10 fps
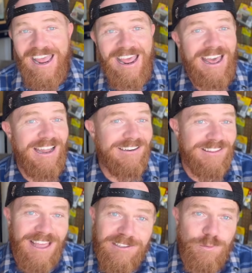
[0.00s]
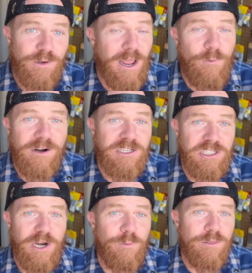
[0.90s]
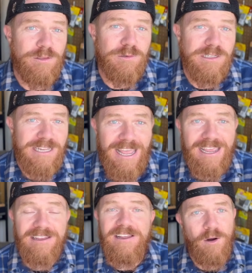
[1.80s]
And that's what I want to share with you today.